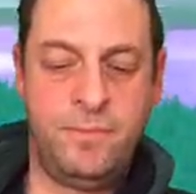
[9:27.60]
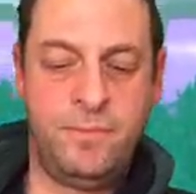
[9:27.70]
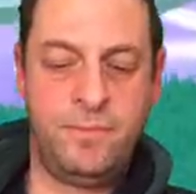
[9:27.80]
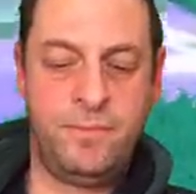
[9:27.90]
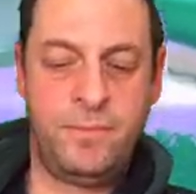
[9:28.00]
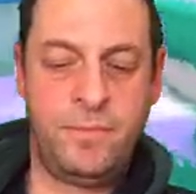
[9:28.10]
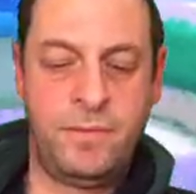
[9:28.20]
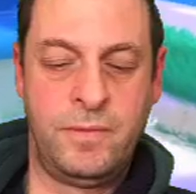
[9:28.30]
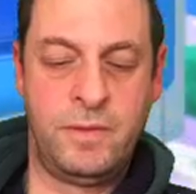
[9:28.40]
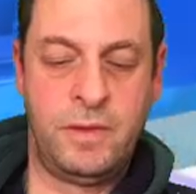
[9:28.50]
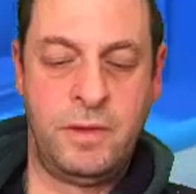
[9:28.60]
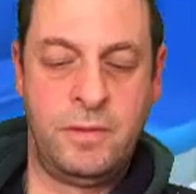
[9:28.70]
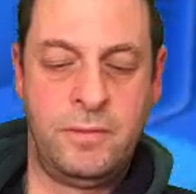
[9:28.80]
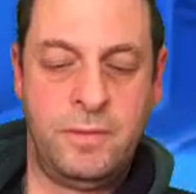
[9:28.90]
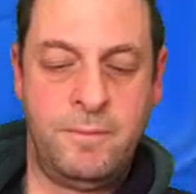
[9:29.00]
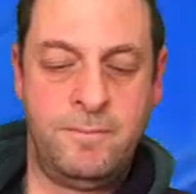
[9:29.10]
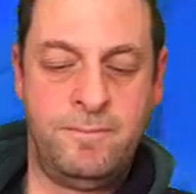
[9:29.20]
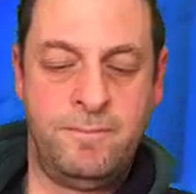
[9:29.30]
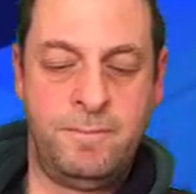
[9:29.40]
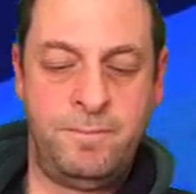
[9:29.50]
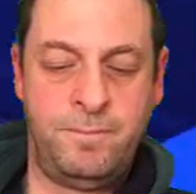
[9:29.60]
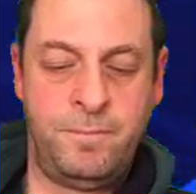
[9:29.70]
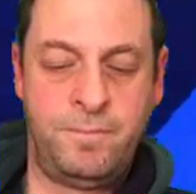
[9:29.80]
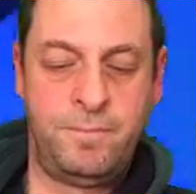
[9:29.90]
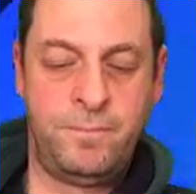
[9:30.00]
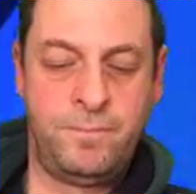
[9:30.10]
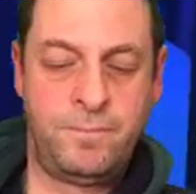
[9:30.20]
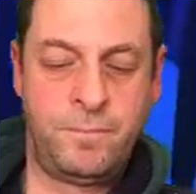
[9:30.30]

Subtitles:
(no one is talking)